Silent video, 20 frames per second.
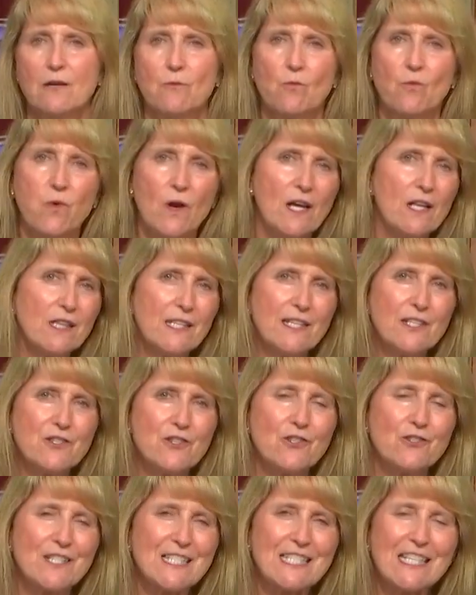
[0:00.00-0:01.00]
well
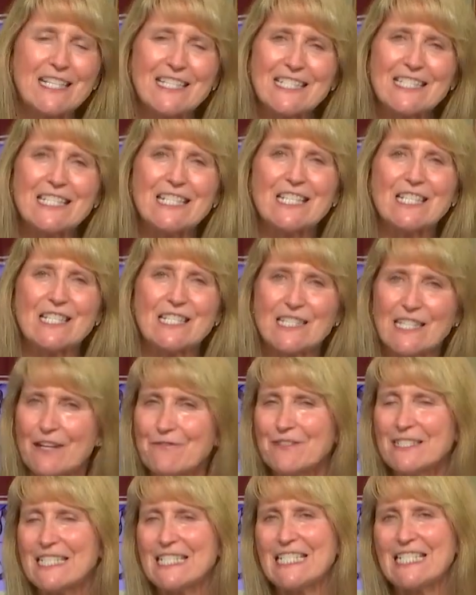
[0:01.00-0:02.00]
into your 60s,
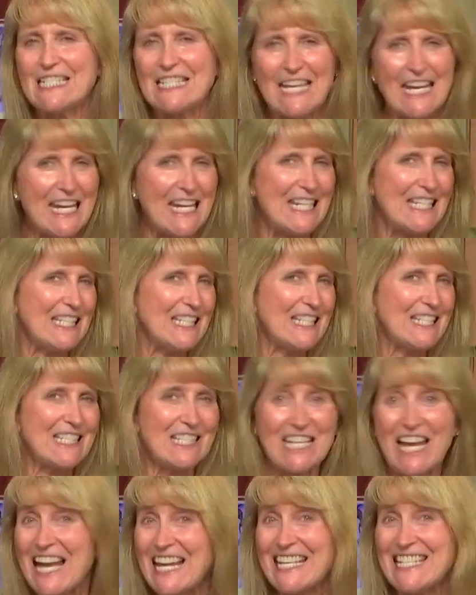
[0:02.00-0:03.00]
70s, 80s,
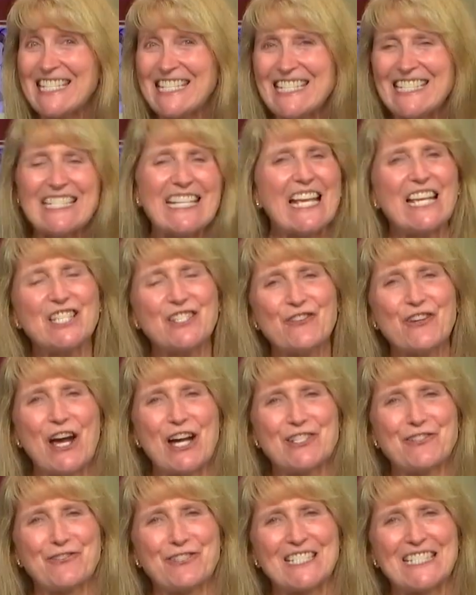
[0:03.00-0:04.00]
90s, and your
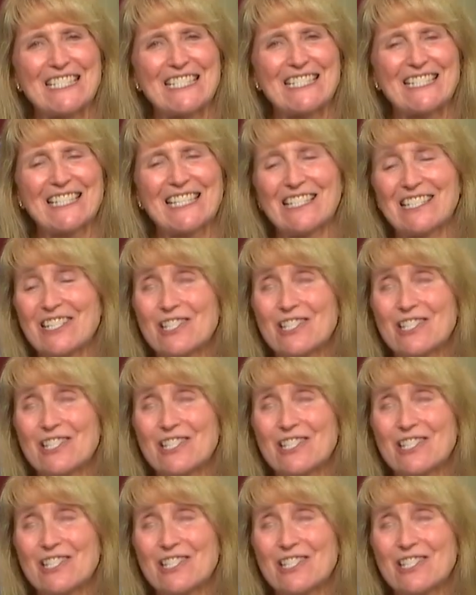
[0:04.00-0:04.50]
hundreds.